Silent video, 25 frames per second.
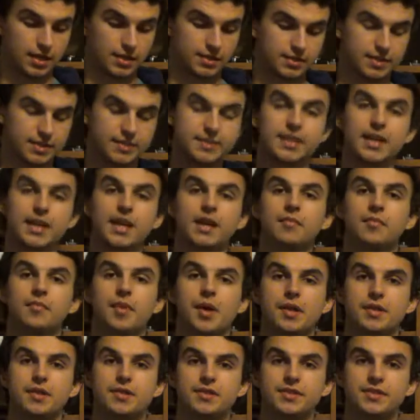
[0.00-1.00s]

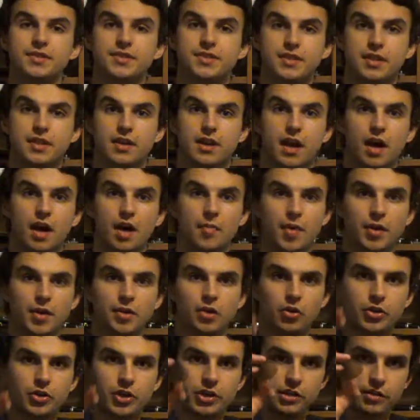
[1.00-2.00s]
determines our
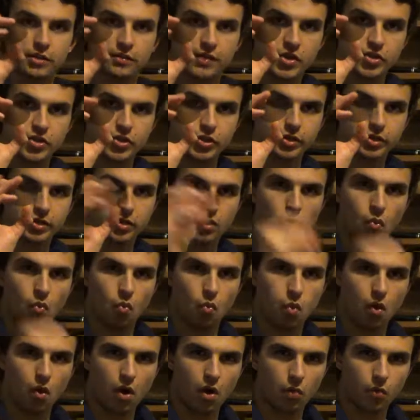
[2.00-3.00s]
binocular vision,
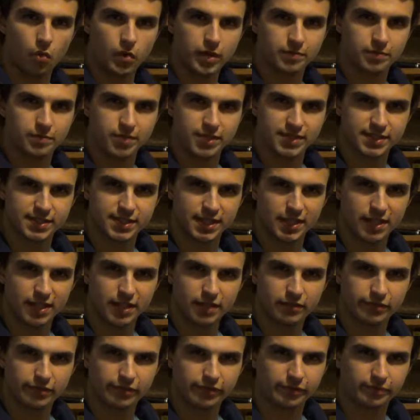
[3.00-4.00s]
what we
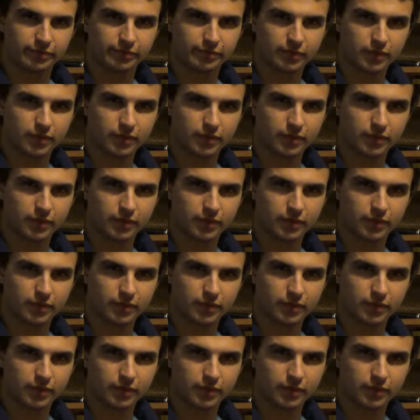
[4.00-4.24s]
perceive.